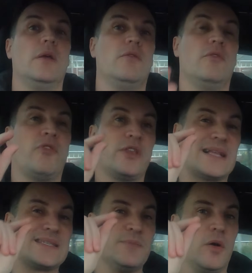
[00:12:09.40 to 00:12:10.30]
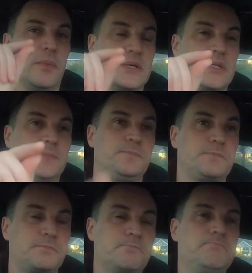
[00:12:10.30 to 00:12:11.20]
for that small bit.
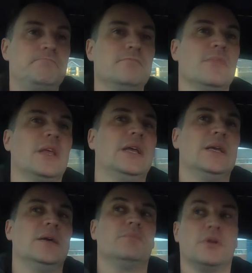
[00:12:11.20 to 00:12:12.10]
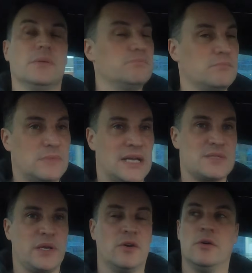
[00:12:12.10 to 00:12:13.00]
But as
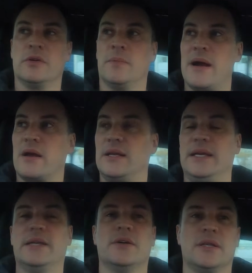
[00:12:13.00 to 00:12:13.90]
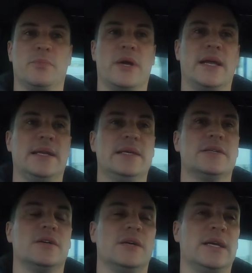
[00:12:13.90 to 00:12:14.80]
we know, the market leader and the brand
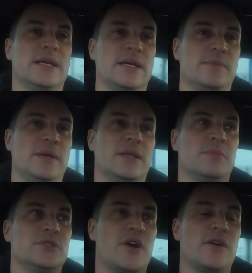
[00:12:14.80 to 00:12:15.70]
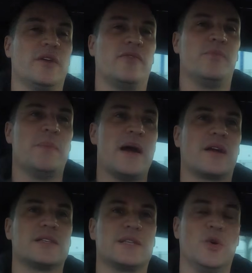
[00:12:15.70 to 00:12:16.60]
leader in the majority of
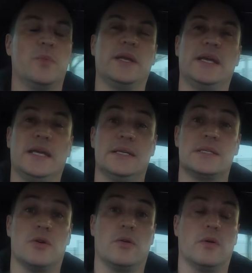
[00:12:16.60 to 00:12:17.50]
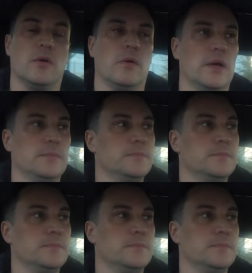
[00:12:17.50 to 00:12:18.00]
markets globally is Coca-Cola.